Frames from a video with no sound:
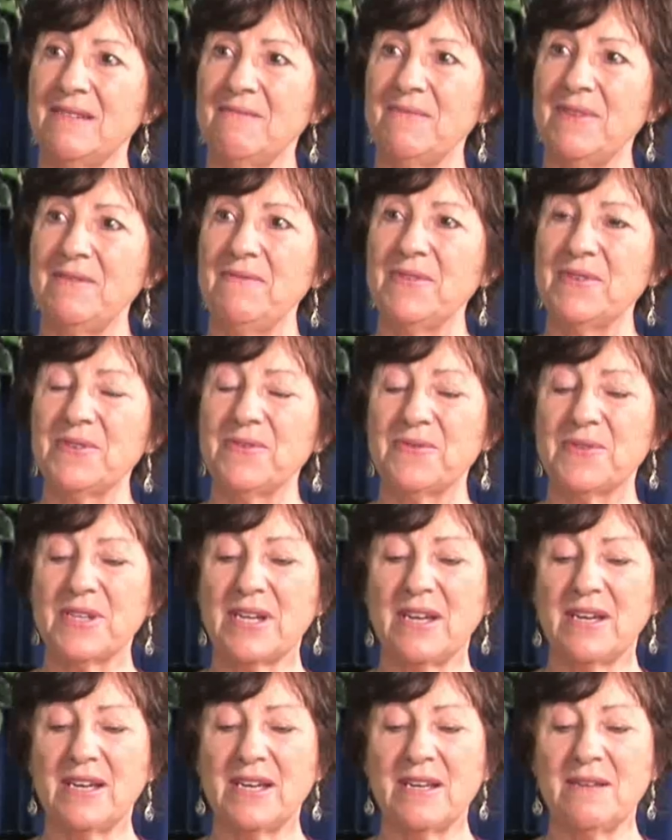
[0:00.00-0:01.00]
pivotal
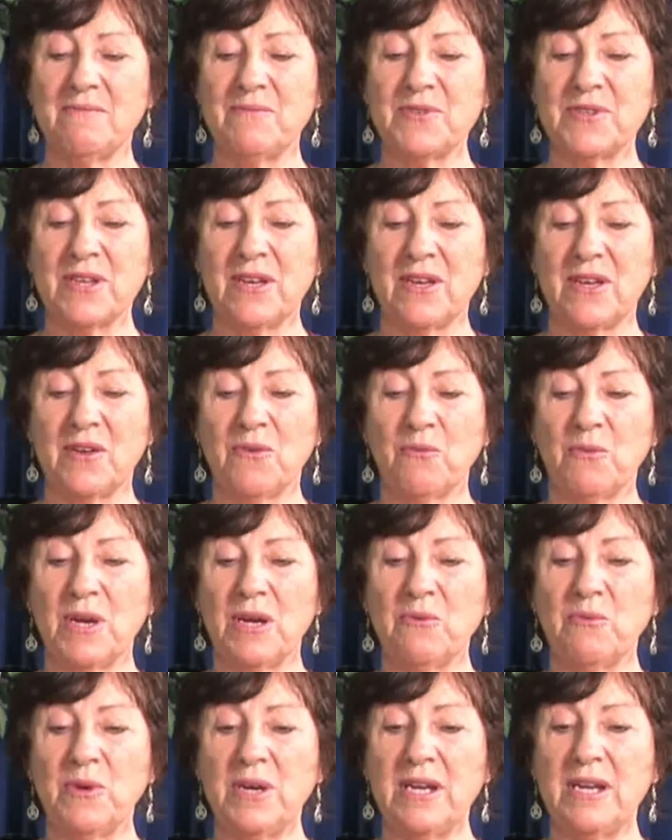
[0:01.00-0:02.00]
times
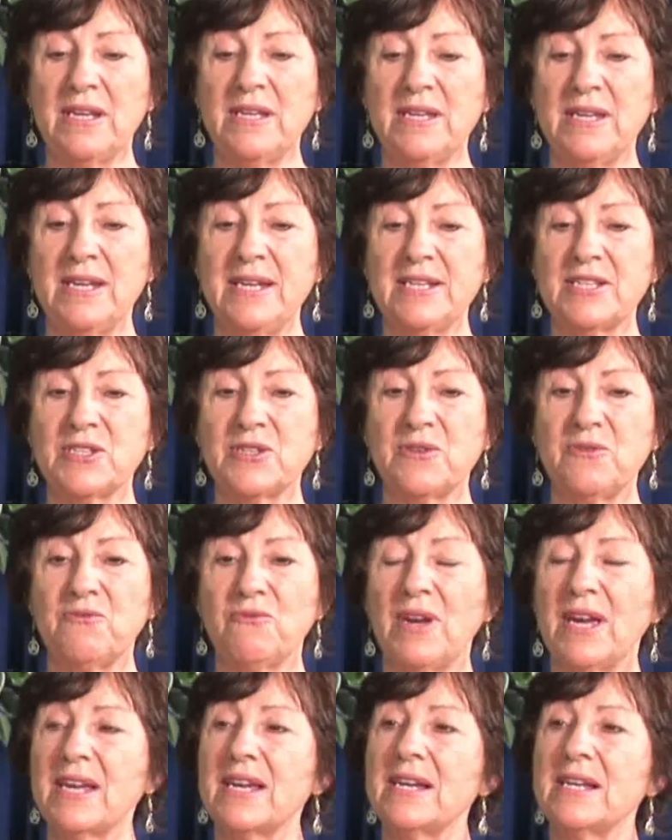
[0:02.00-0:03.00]
where we need to
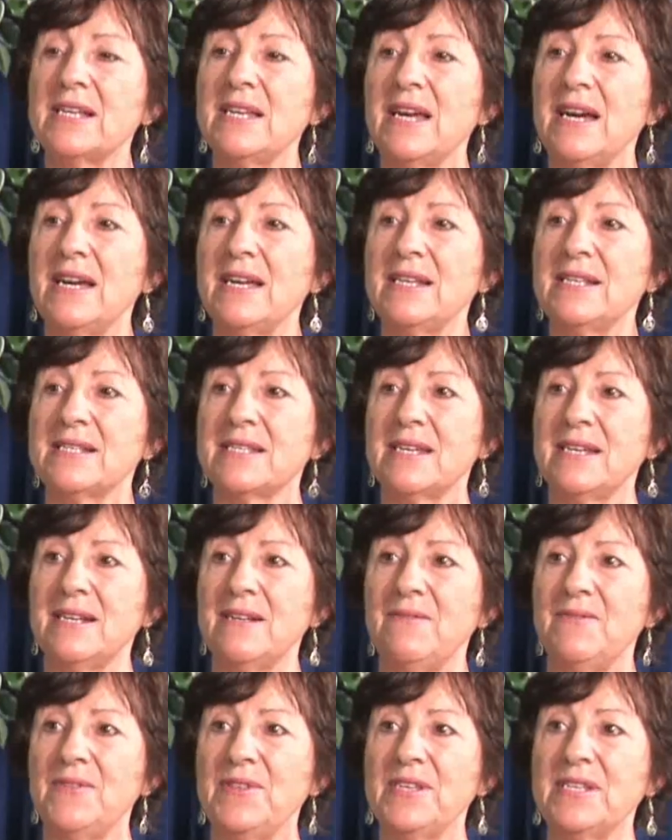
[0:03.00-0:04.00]
recognize
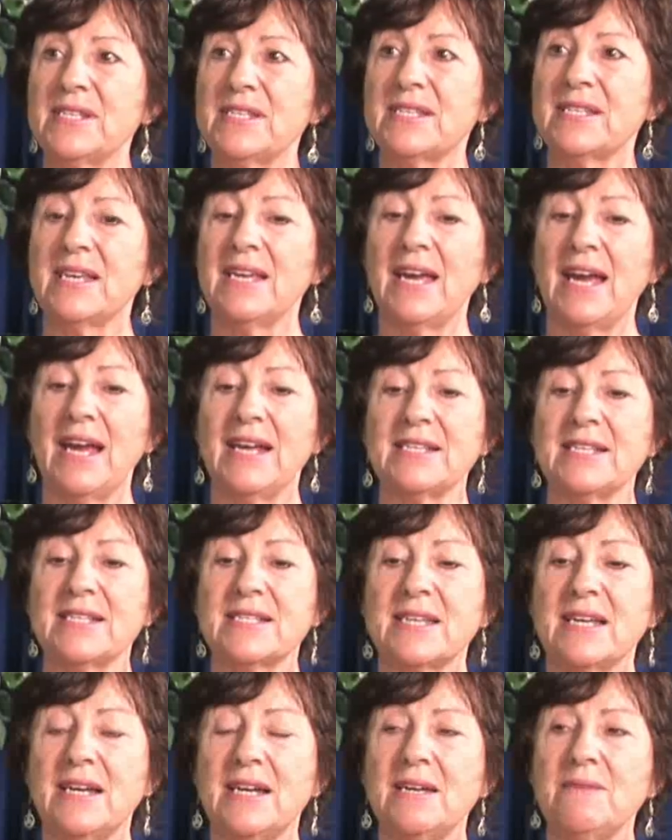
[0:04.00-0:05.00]
this as a
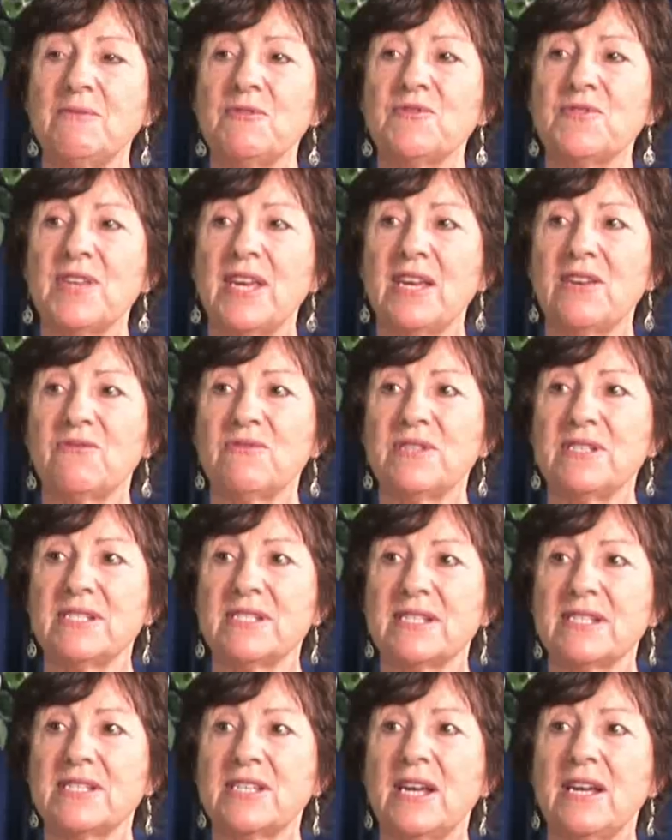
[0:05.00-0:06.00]
time of
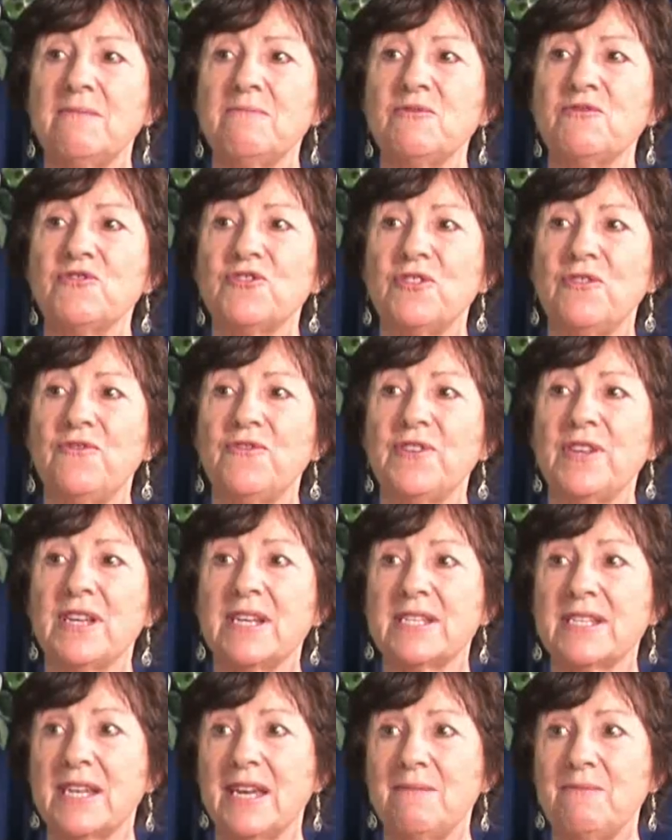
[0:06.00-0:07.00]
sacredness, a time of
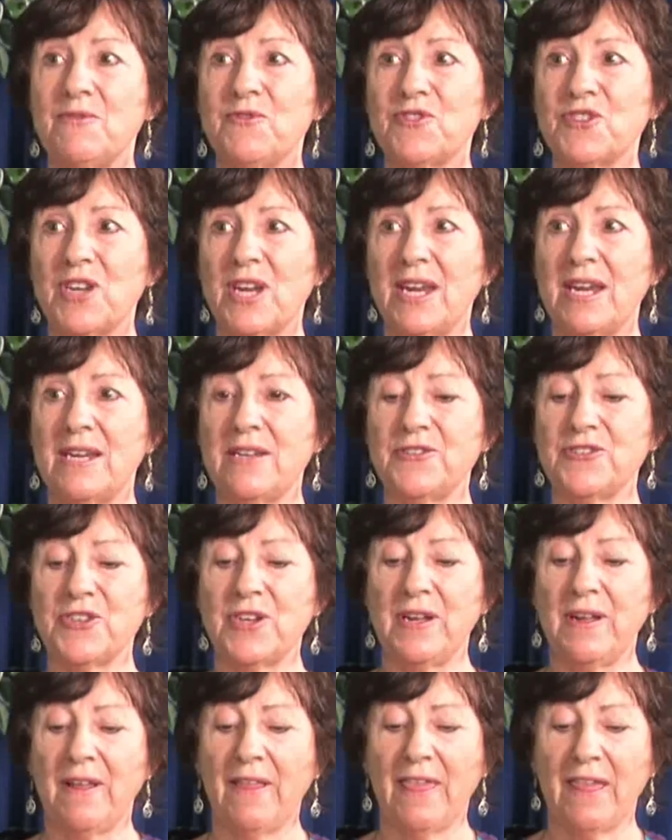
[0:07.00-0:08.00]
shifting, a time of change.
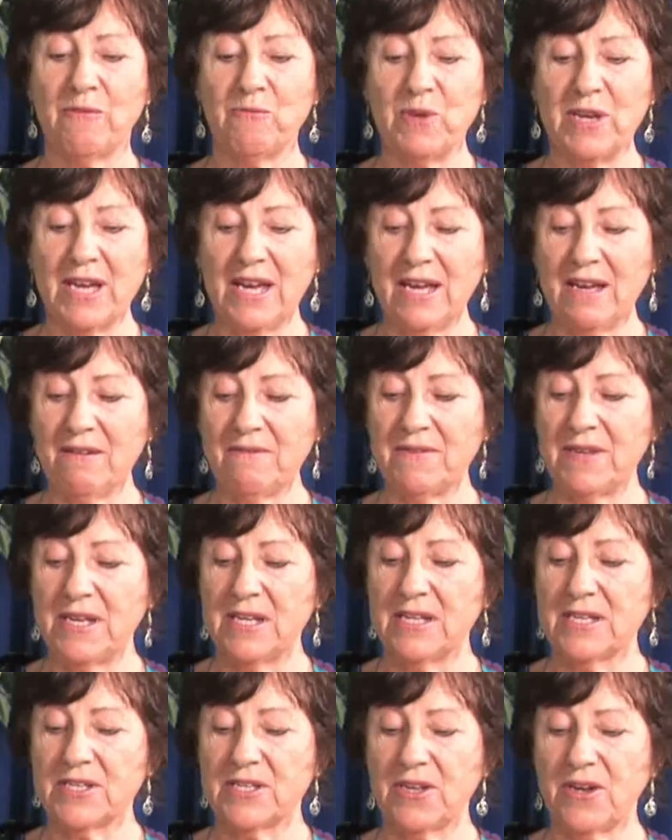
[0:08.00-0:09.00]
And we have
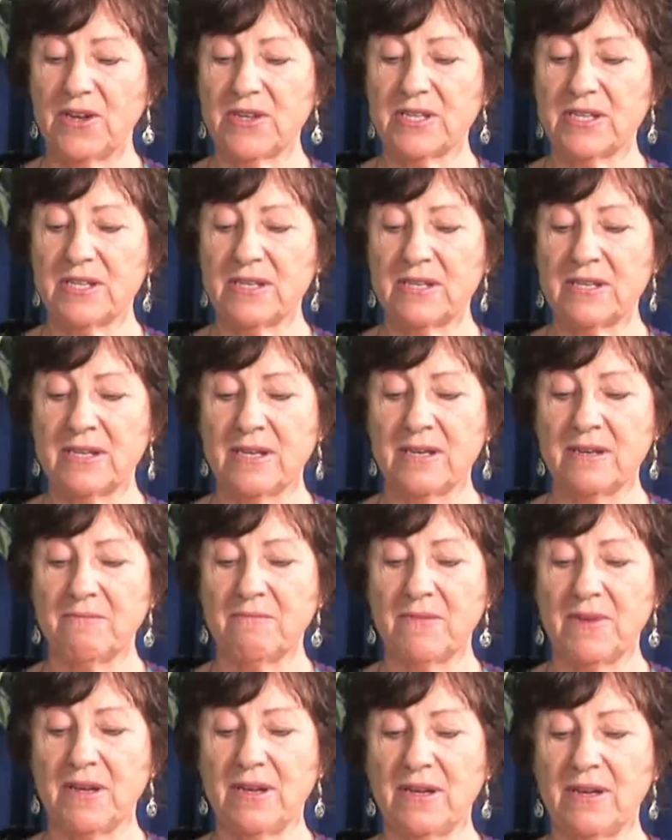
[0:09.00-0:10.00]
certain
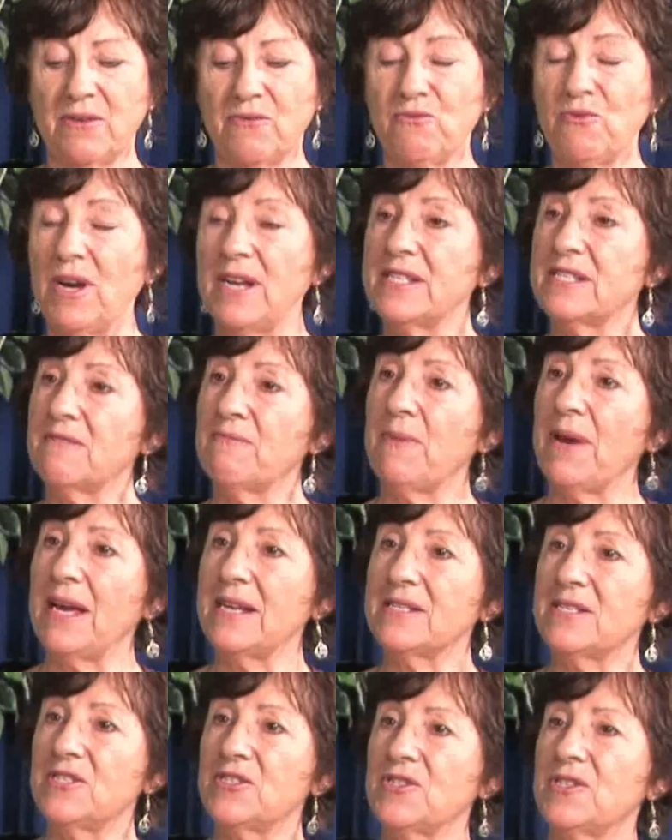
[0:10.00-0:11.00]
uh, rites of
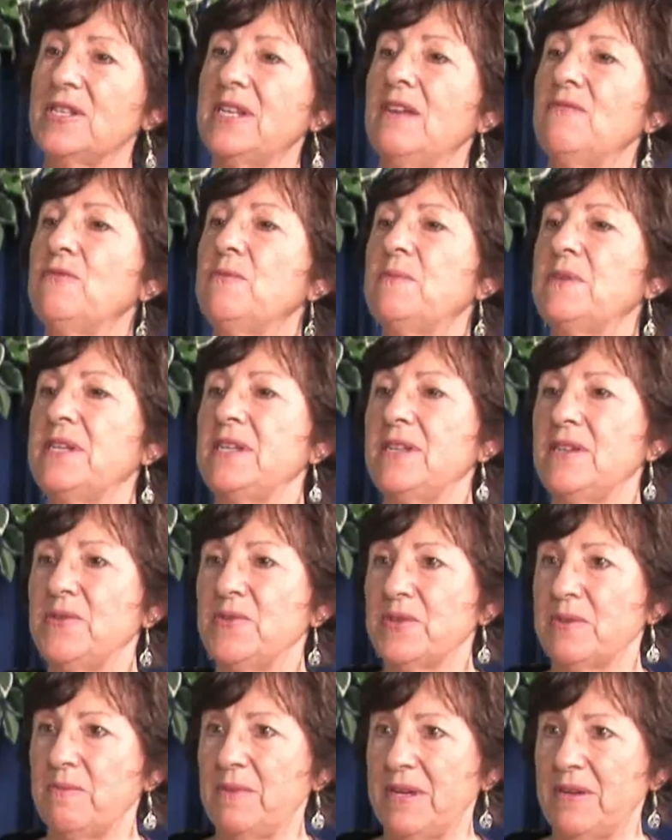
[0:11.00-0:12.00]
passage that everybody
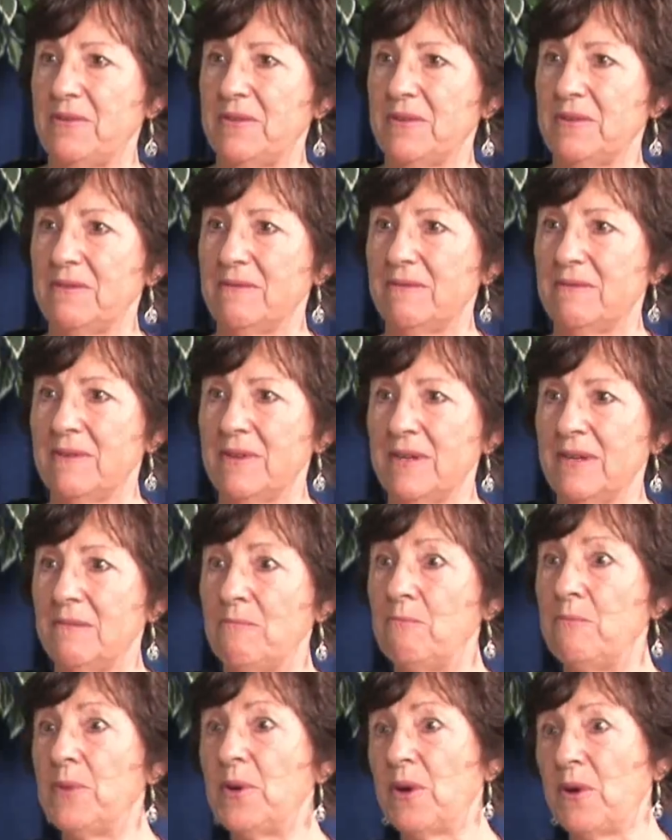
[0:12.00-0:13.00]
knows about
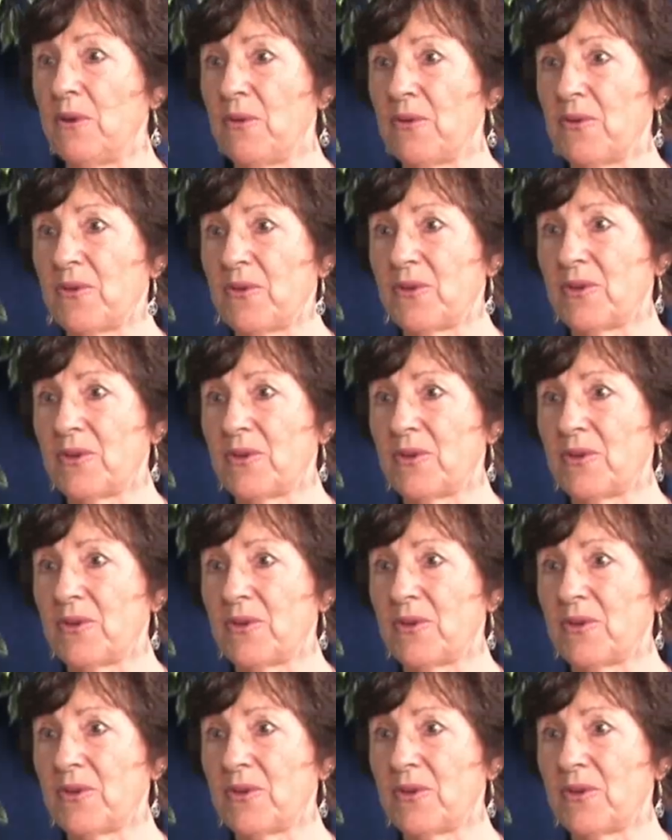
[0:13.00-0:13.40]
birth,